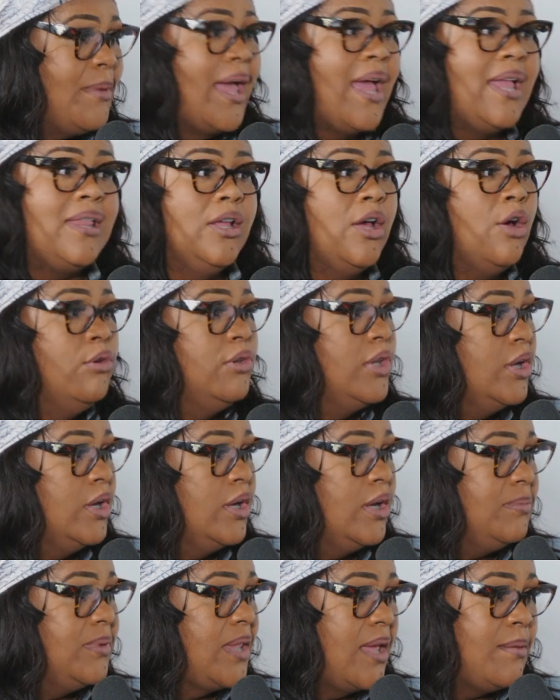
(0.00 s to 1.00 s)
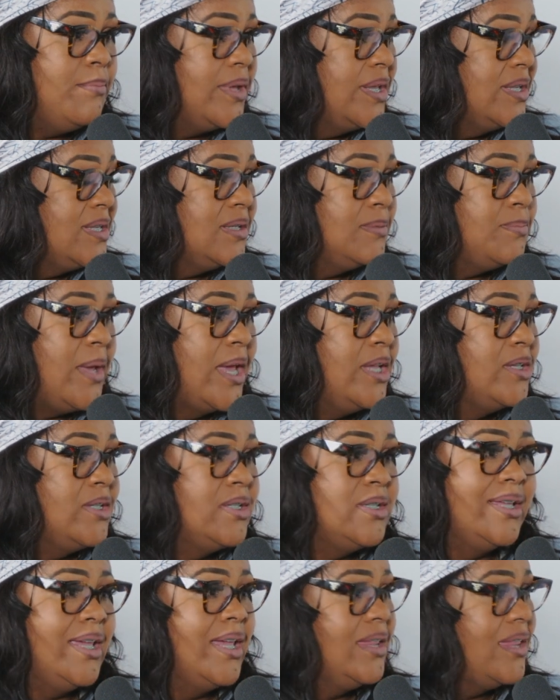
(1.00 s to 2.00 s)
I had to go look up their business pages
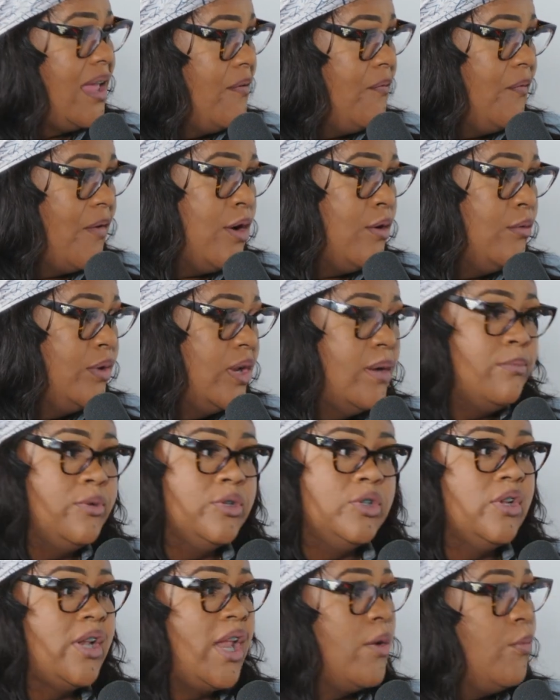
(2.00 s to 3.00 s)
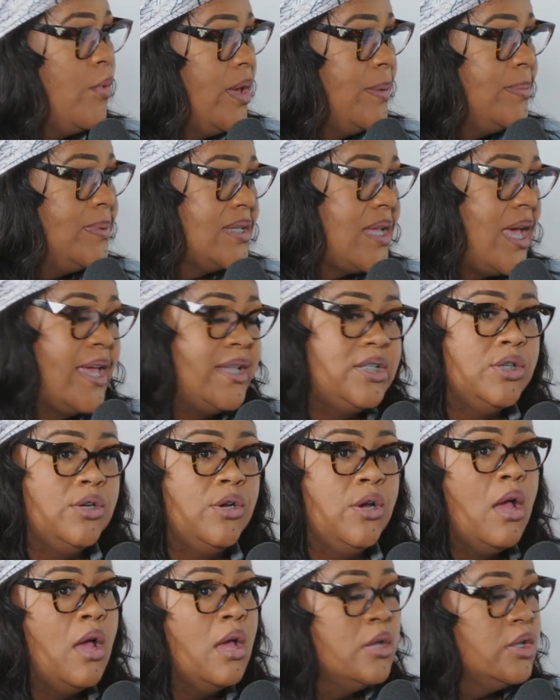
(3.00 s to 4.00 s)
to get their phone numbers or their websites or,